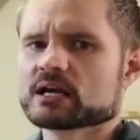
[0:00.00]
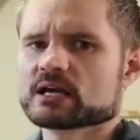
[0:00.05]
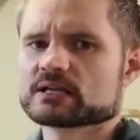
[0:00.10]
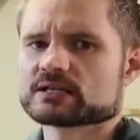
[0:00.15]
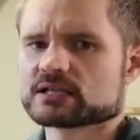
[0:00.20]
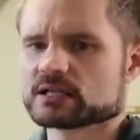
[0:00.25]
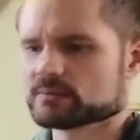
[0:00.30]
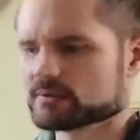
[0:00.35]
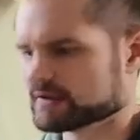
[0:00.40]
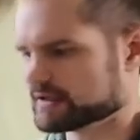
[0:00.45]

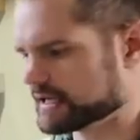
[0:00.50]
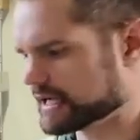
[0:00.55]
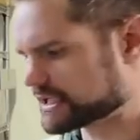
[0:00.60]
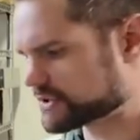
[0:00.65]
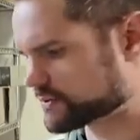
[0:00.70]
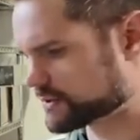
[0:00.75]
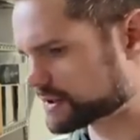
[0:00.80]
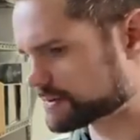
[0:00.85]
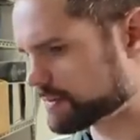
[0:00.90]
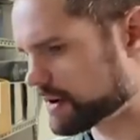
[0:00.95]
is going to be the
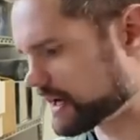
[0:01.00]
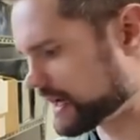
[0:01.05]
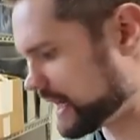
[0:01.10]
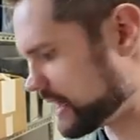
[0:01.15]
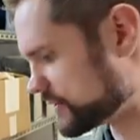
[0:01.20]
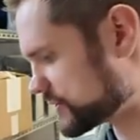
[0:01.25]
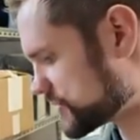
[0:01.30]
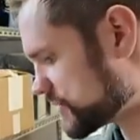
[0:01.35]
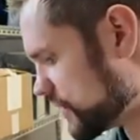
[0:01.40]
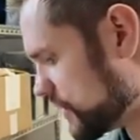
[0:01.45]
next one that's bought
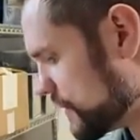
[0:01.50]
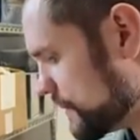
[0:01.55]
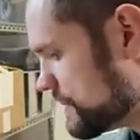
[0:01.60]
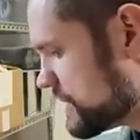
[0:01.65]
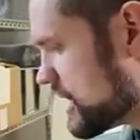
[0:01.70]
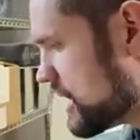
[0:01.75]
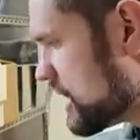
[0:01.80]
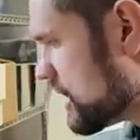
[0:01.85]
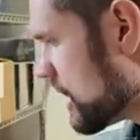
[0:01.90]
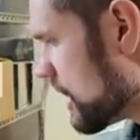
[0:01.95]
out. So
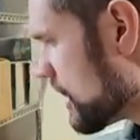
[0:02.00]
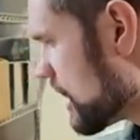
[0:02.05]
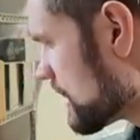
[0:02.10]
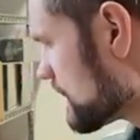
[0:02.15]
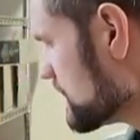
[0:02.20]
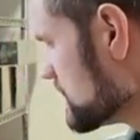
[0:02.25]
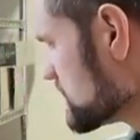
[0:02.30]
a lot of